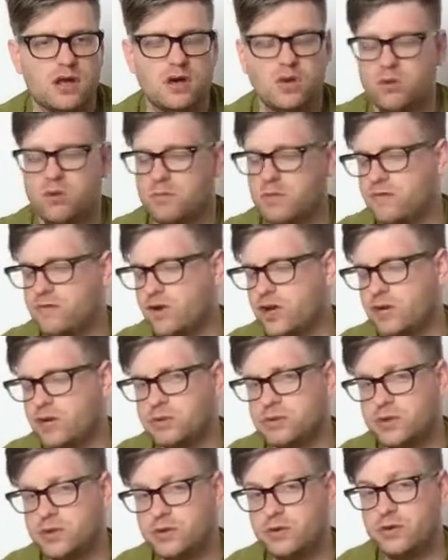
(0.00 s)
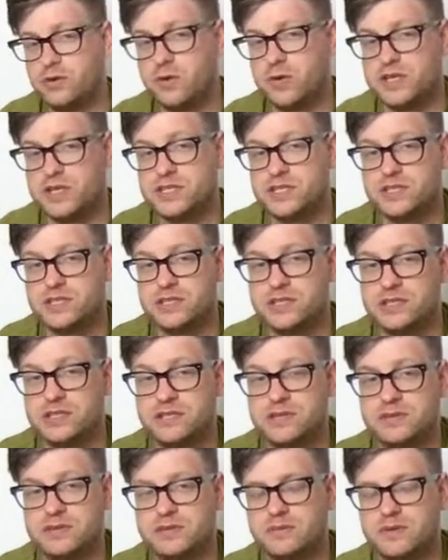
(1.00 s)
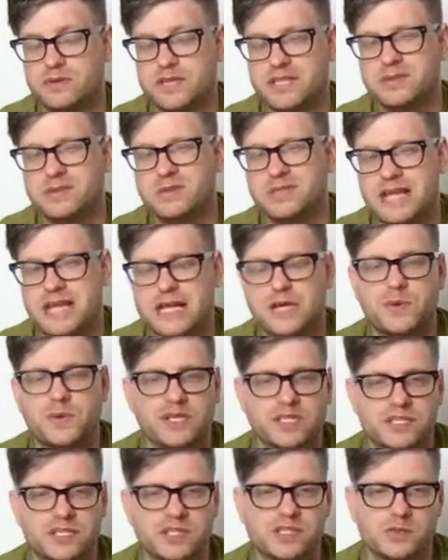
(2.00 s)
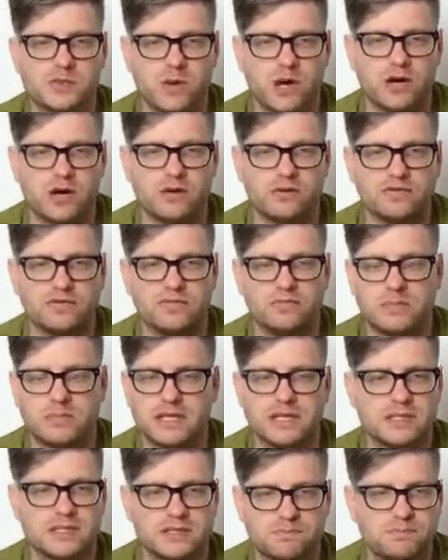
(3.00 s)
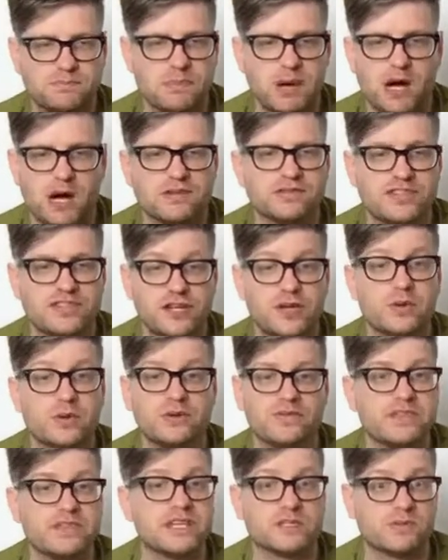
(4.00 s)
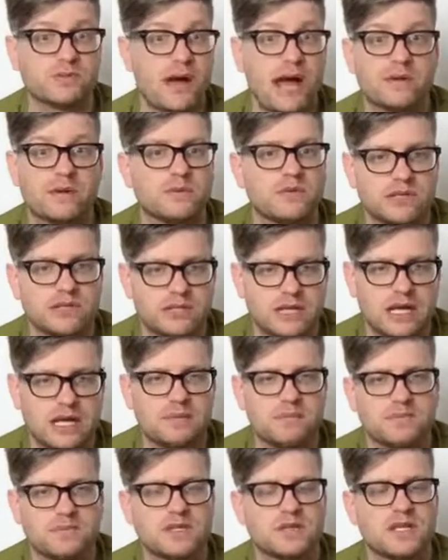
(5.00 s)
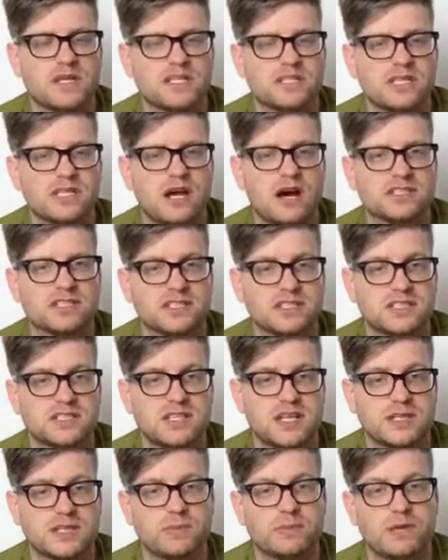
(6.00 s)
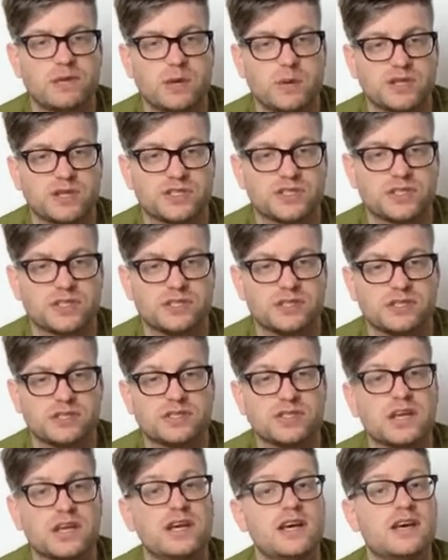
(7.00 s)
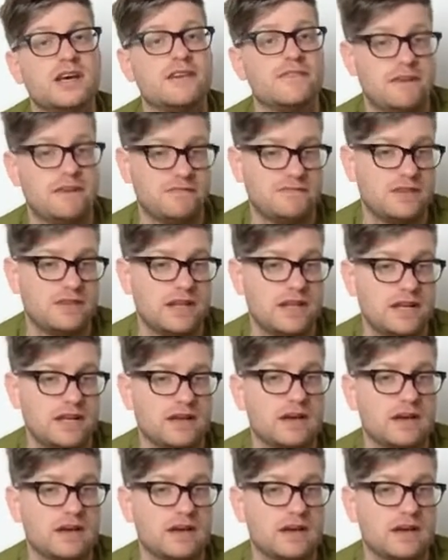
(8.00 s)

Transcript: we'll move on and we'll do question. This will say question 12, but it's part 2 of this round. So the answers to this will be questions 16,